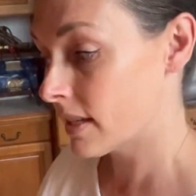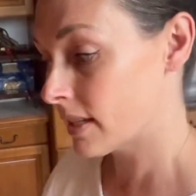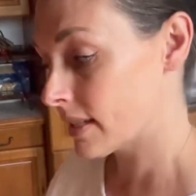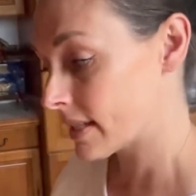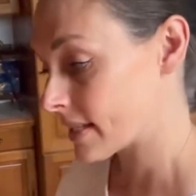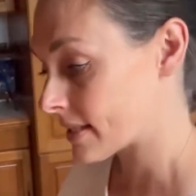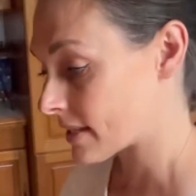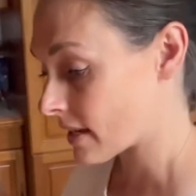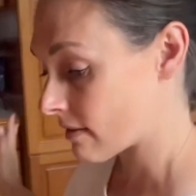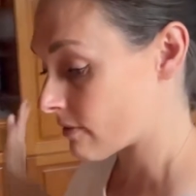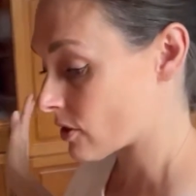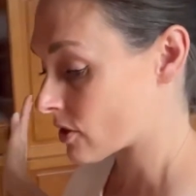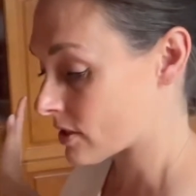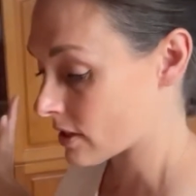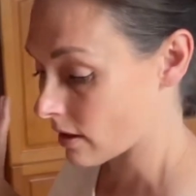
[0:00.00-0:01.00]
save
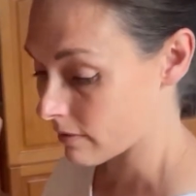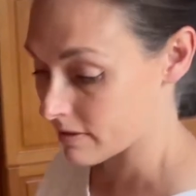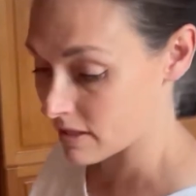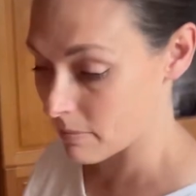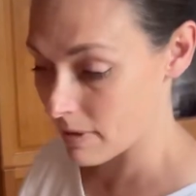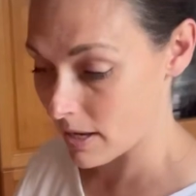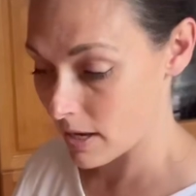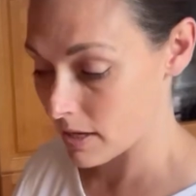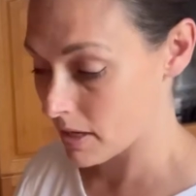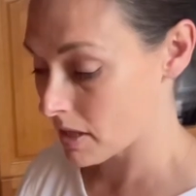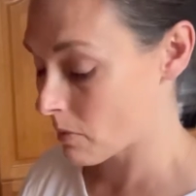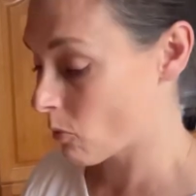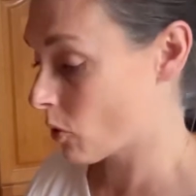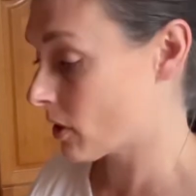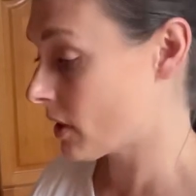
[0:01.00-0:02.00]
yourself some headache in the
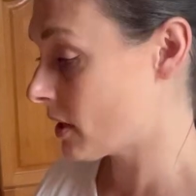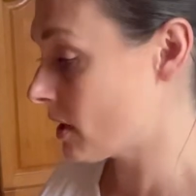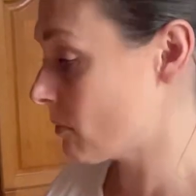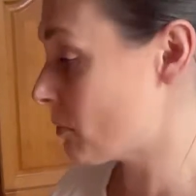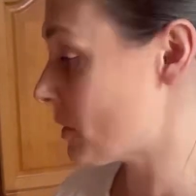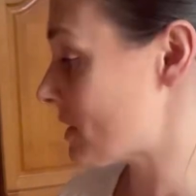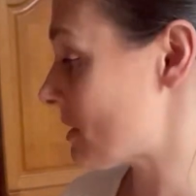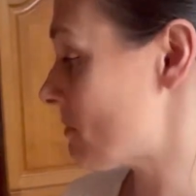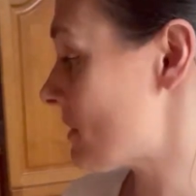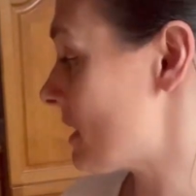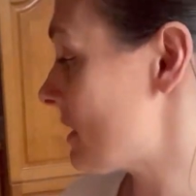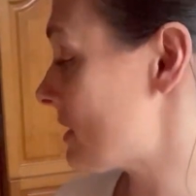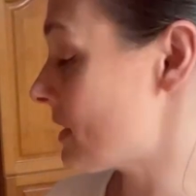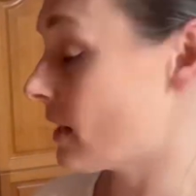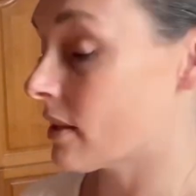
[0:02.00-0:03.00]
morning, put some
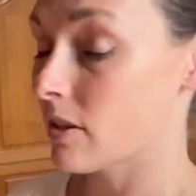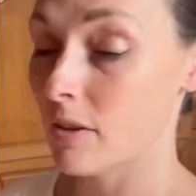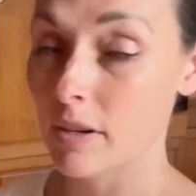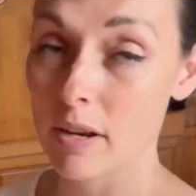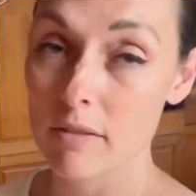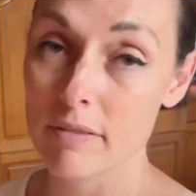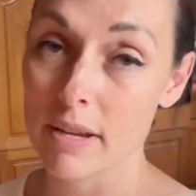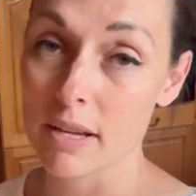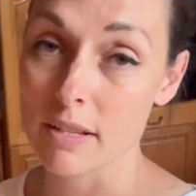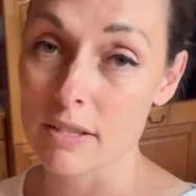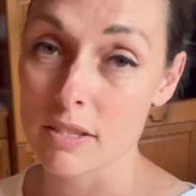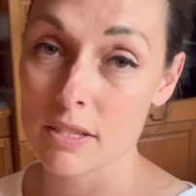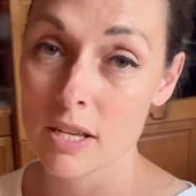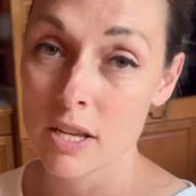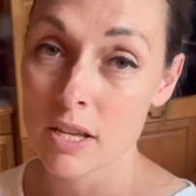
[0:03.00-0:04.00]
things together in
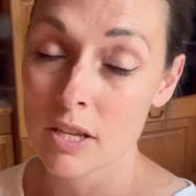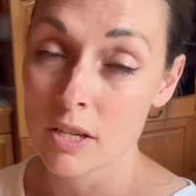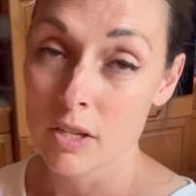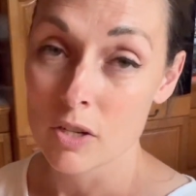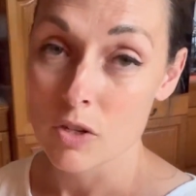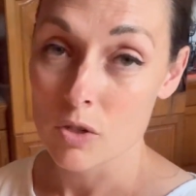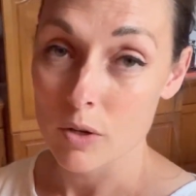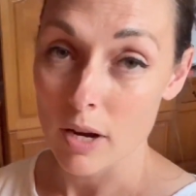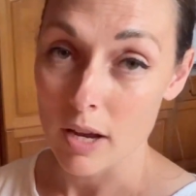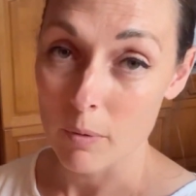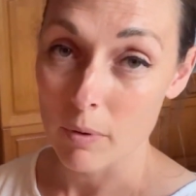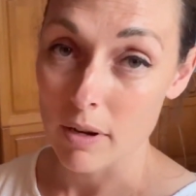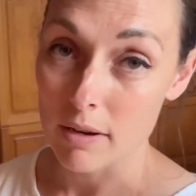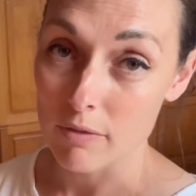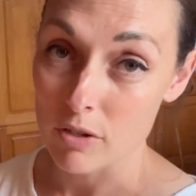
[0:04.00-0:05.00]
advance, try
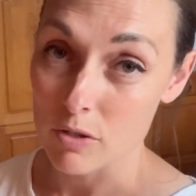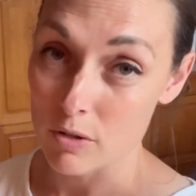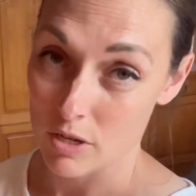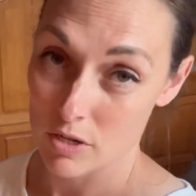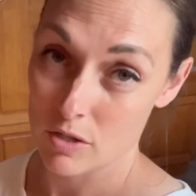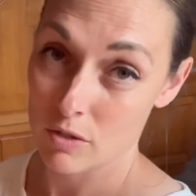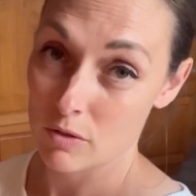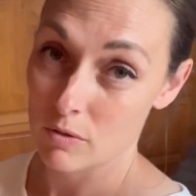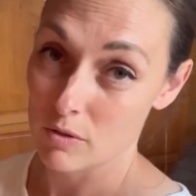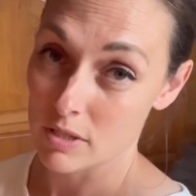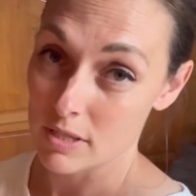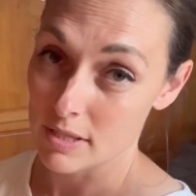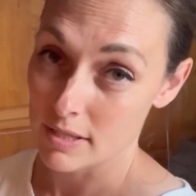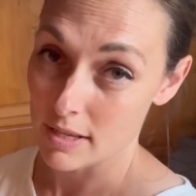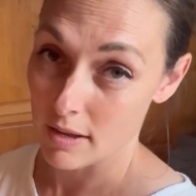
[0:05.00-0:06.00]
whatever you can do
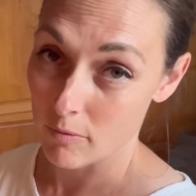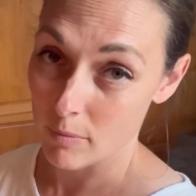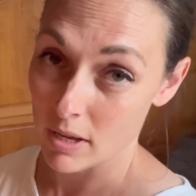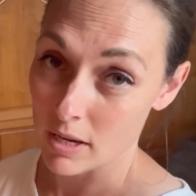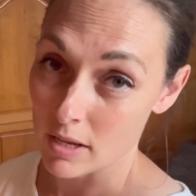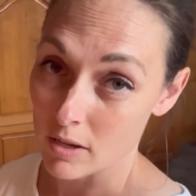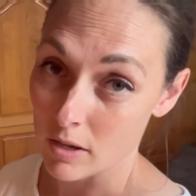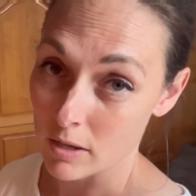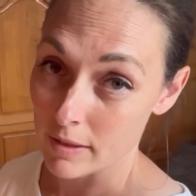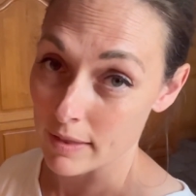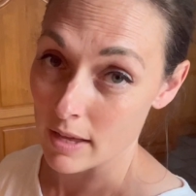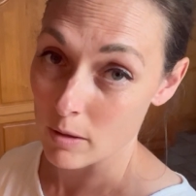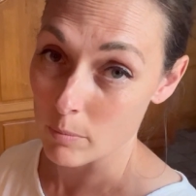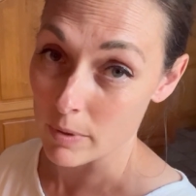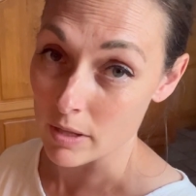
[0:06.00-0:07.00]
to save money on
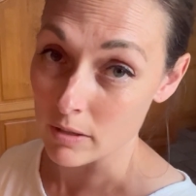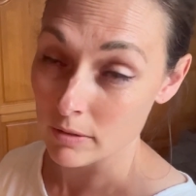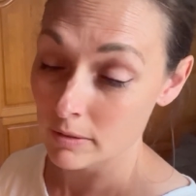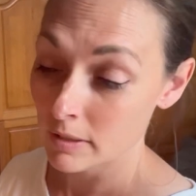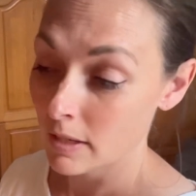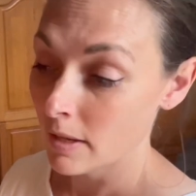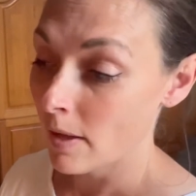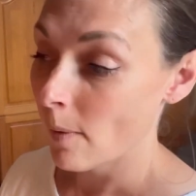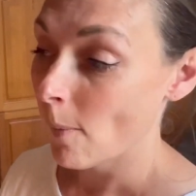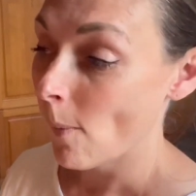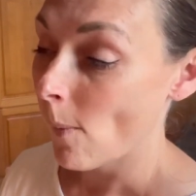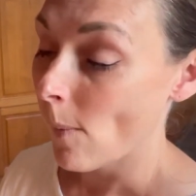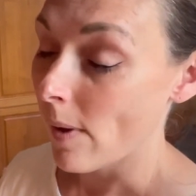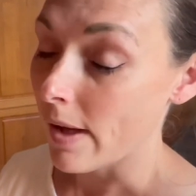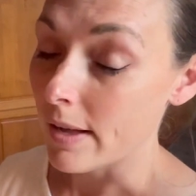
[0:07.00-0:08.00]
that bill.
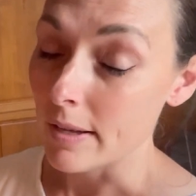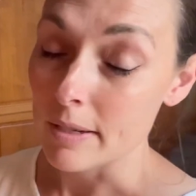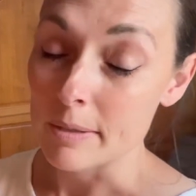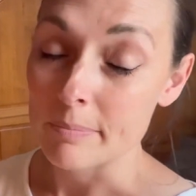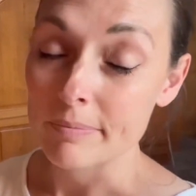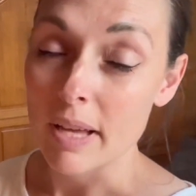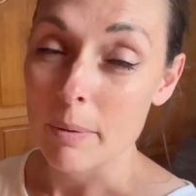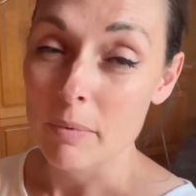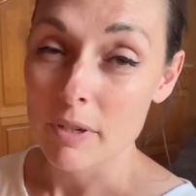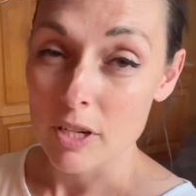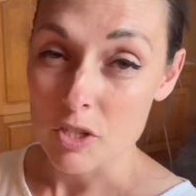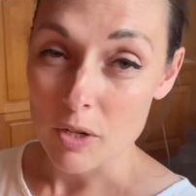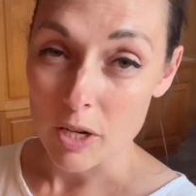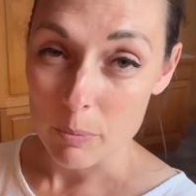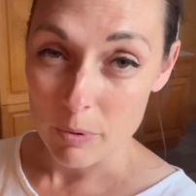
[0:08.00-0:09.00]
I'm gonna
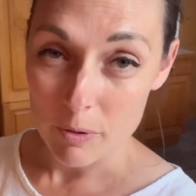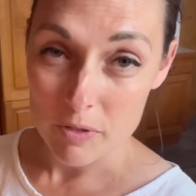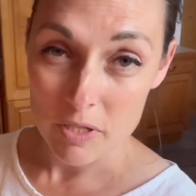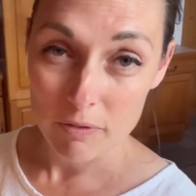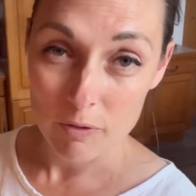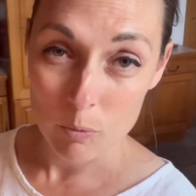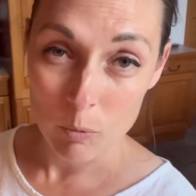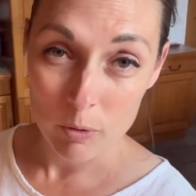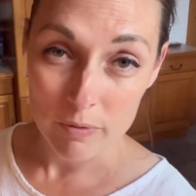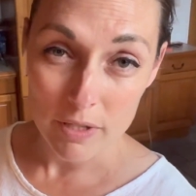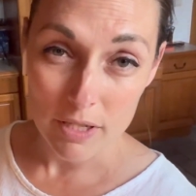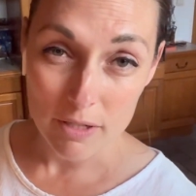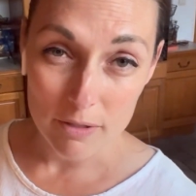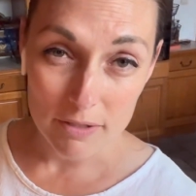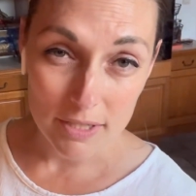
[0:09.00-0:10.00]
try to post a few more
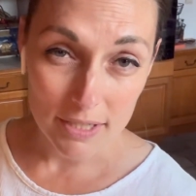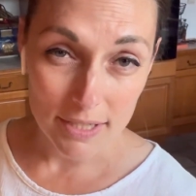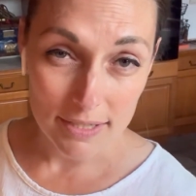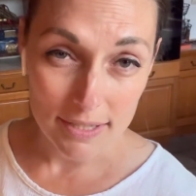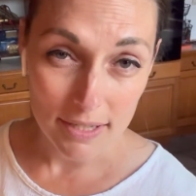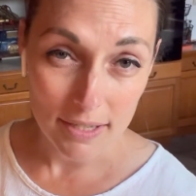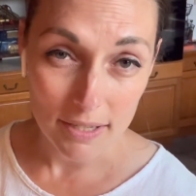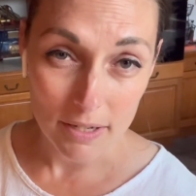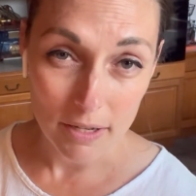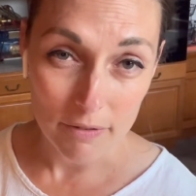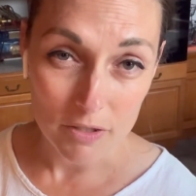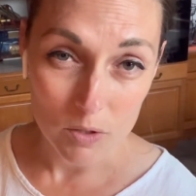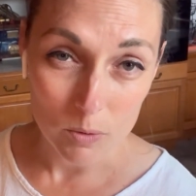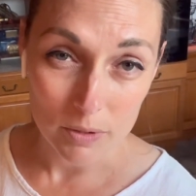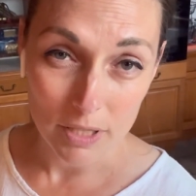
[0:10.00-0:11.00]
videos, like I said, of
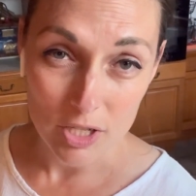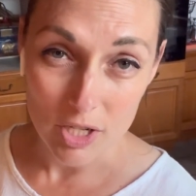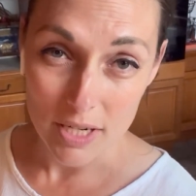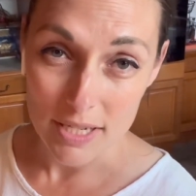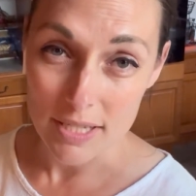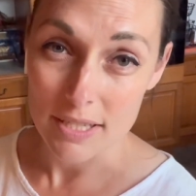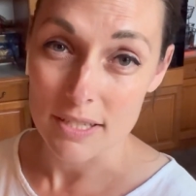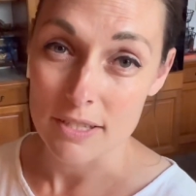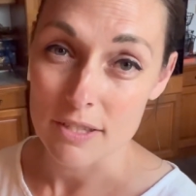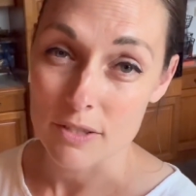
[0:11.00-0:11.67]
school lunch ideas.